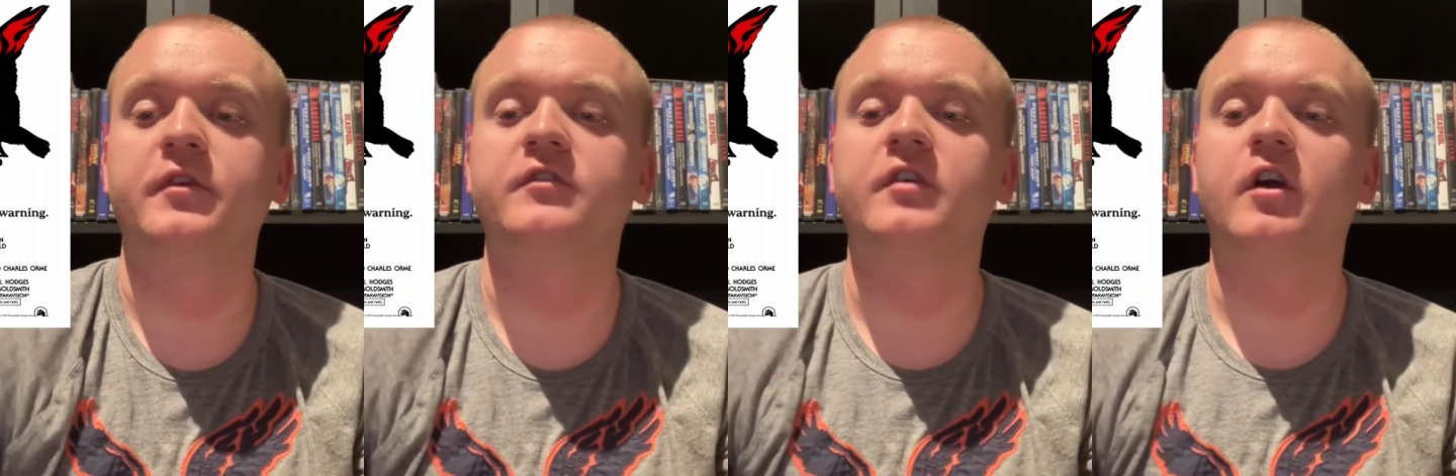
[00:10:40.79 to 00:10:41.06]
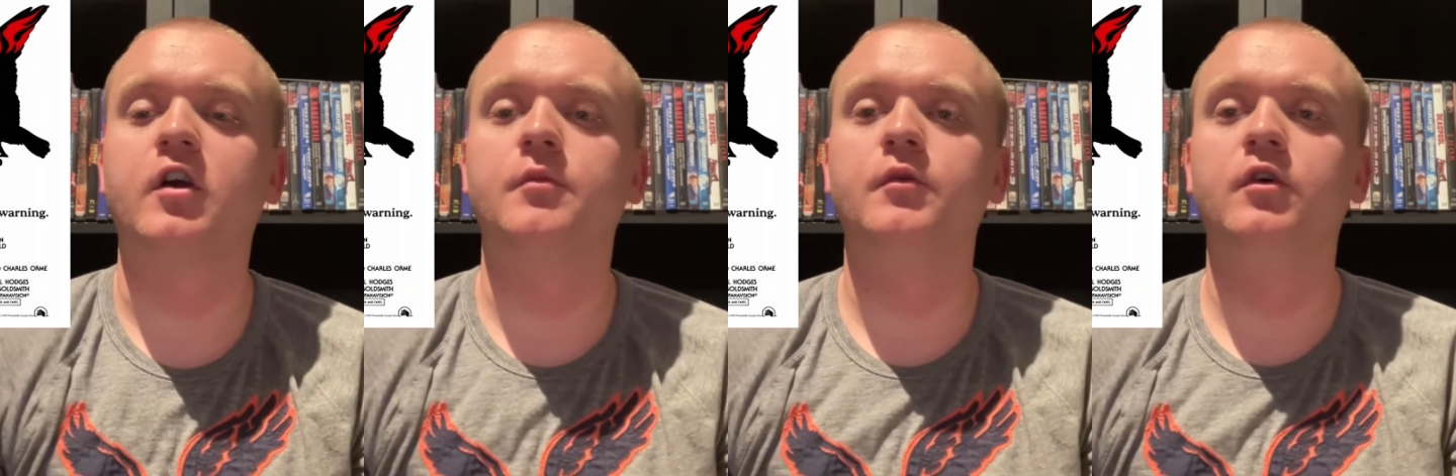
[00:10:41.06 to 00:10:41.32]

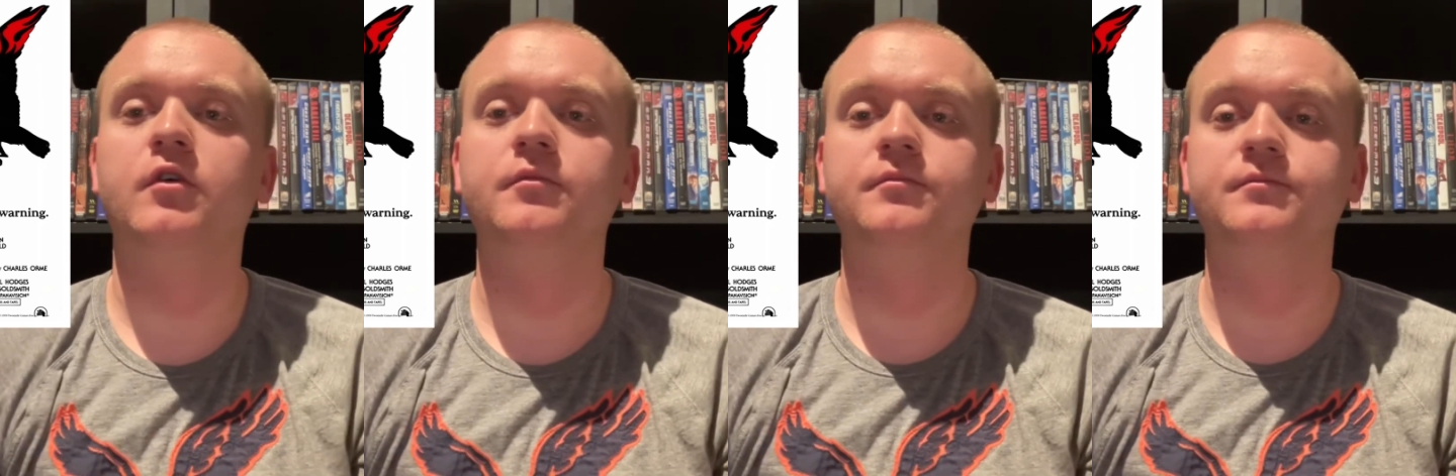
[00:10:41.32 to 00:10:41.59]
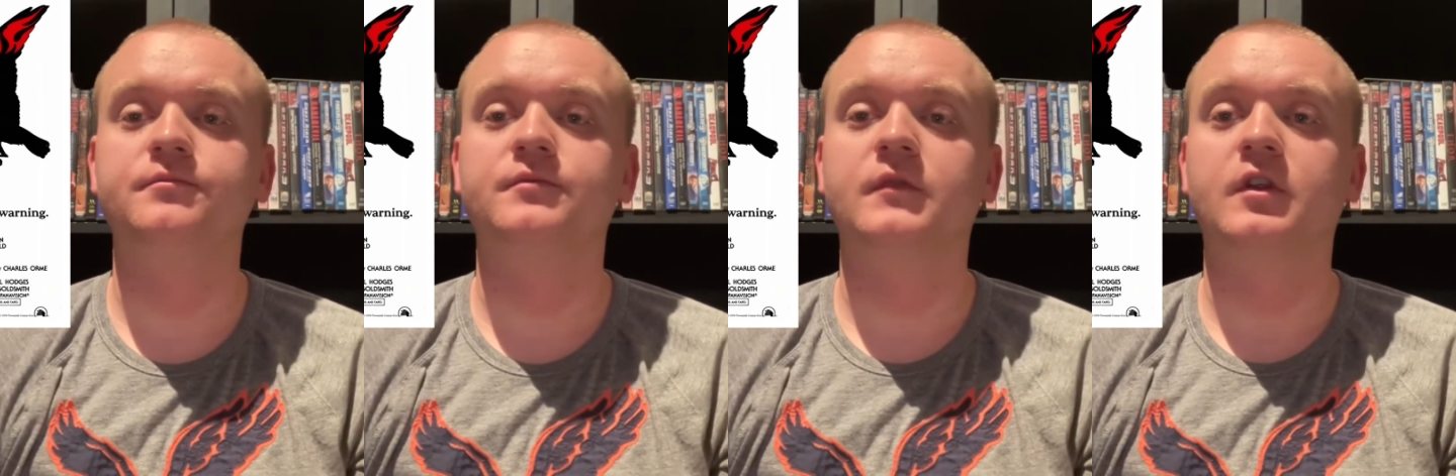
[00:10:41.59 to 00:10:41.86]
terrible,
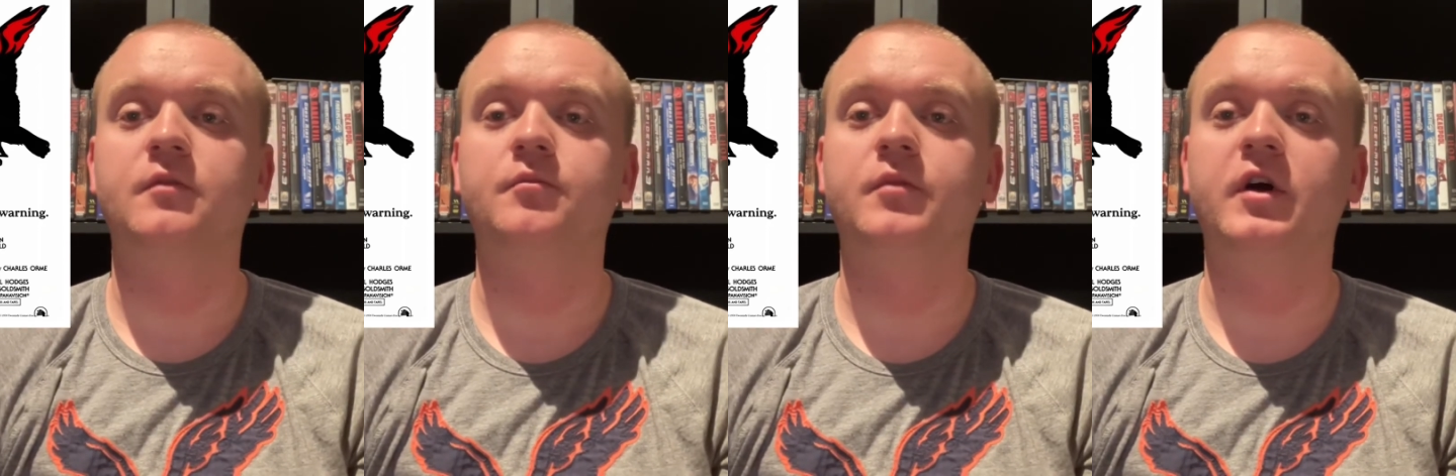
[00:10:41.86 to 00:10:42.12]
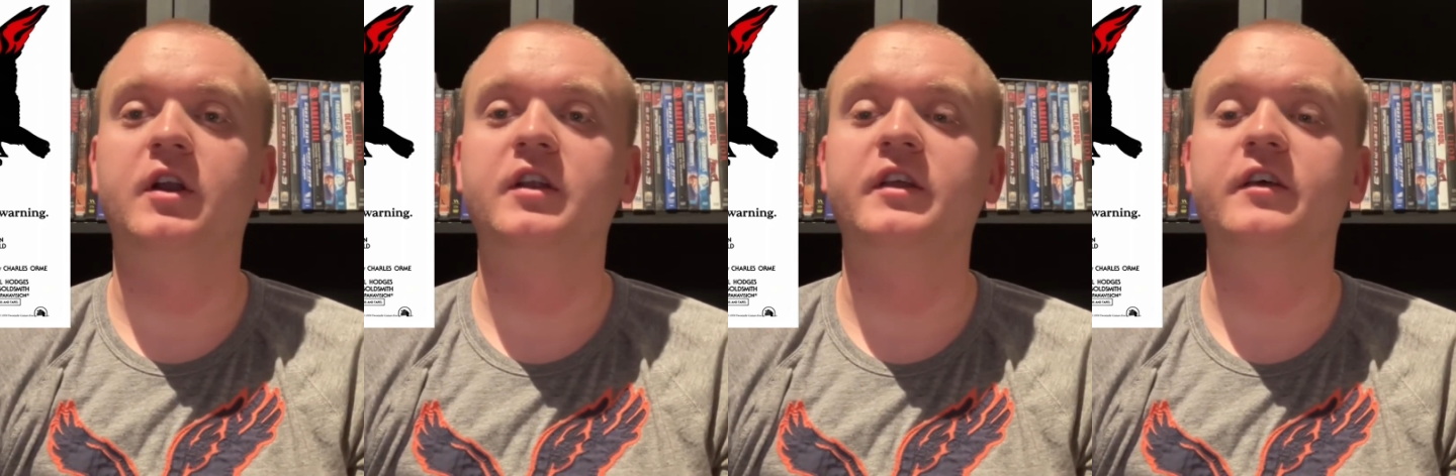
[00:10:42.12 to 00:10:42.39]

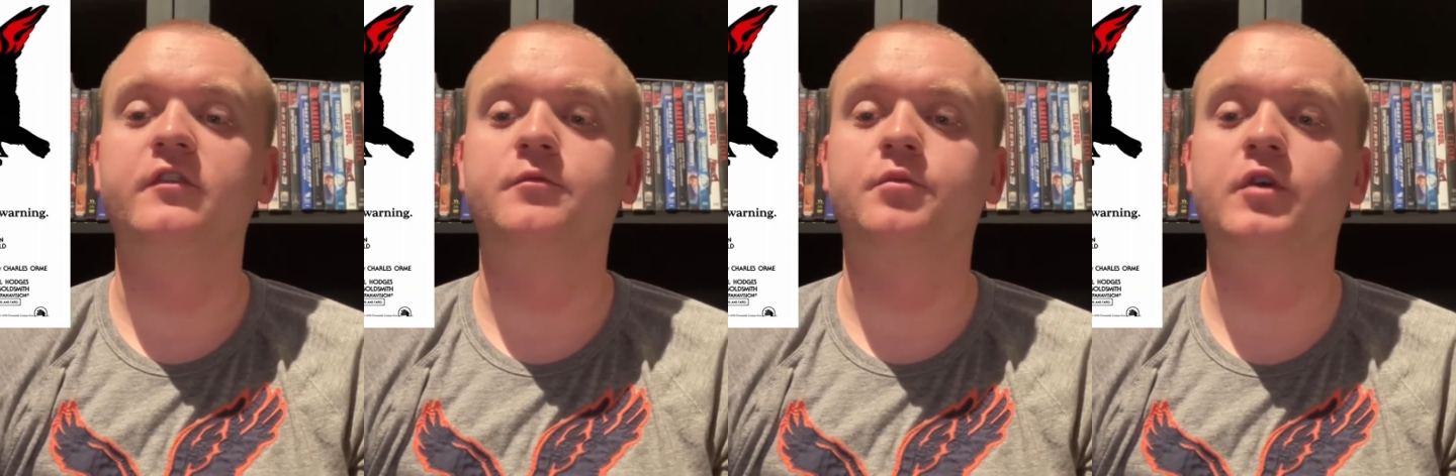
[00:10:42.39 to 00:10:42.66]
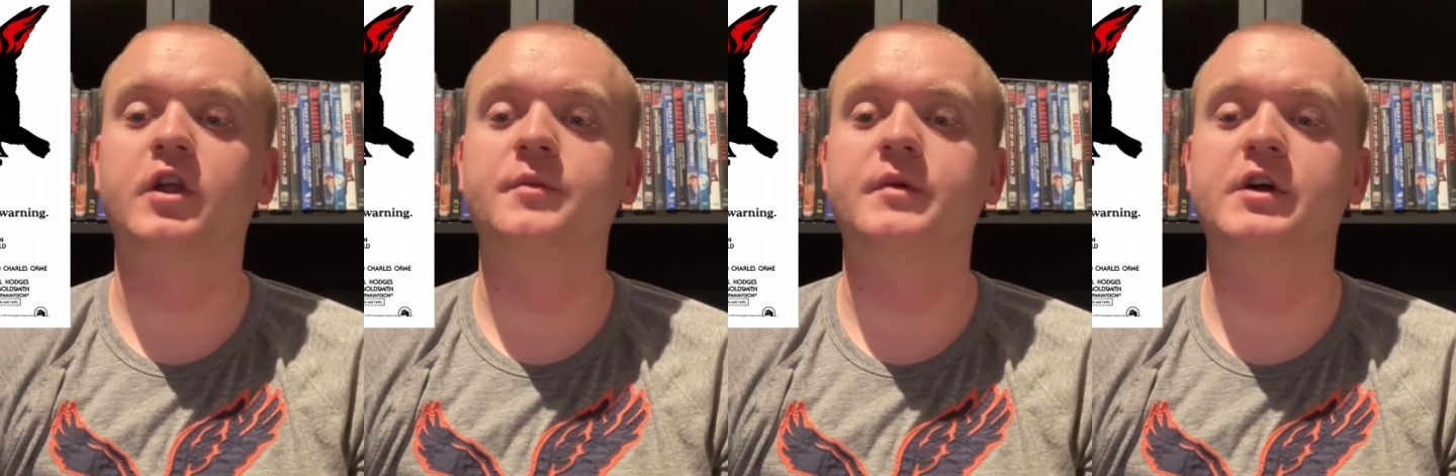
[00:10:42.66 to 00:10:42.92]
but it is
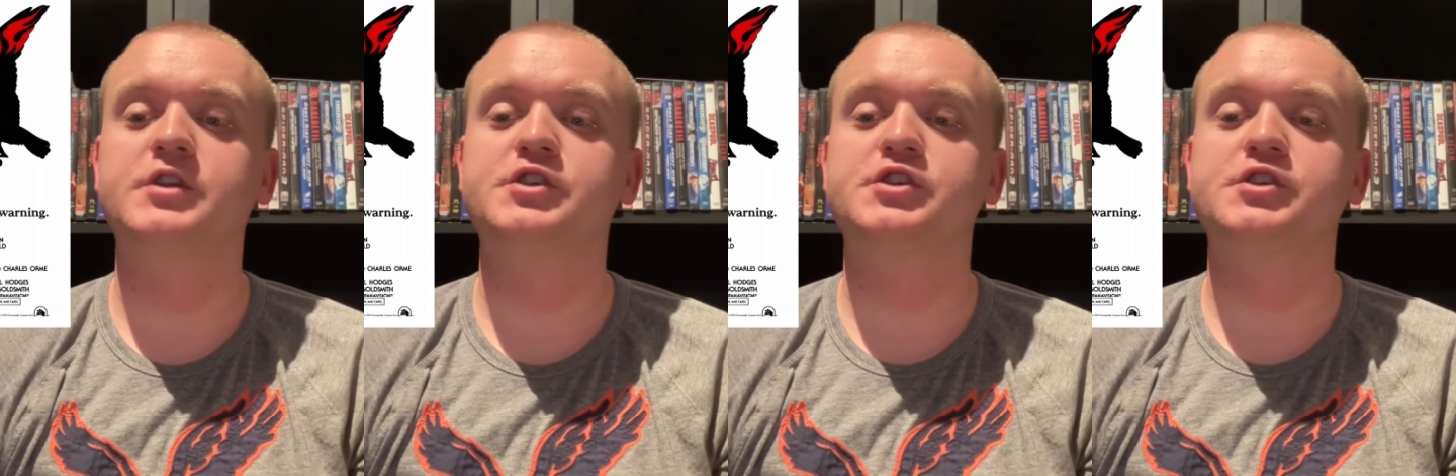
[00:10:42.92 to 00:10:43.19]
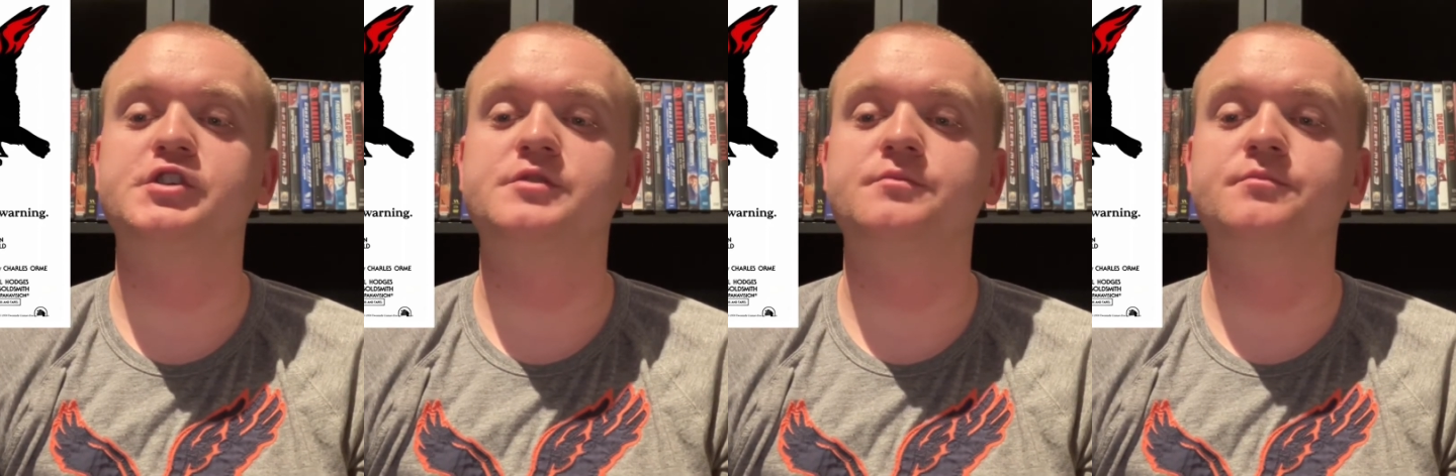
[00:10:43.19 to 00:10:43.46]
pretty much